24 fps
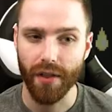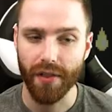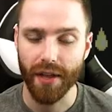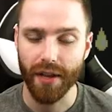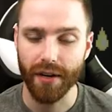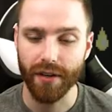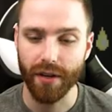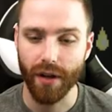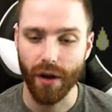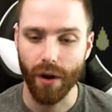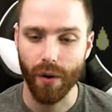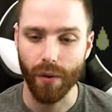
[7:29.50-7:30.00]
they
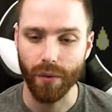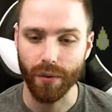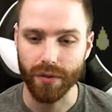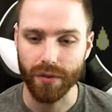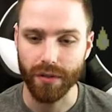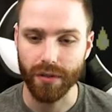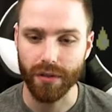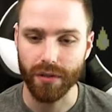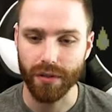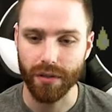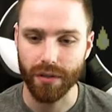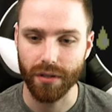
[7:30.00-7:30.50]
don't.
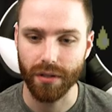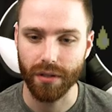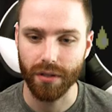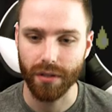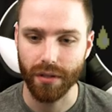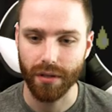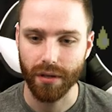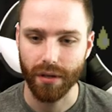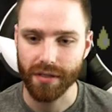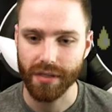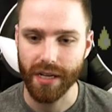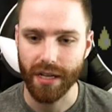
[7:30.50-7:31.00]

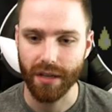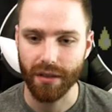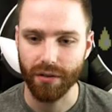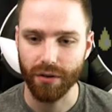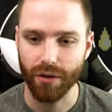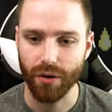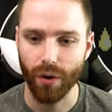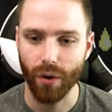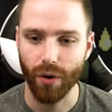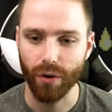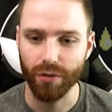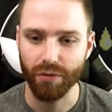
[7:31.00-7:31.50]
Sneak
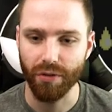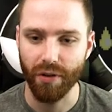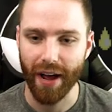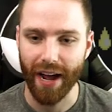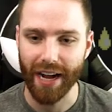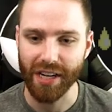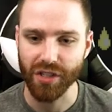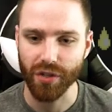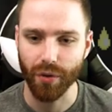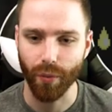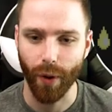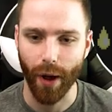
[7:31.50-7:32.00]
through old-fashioned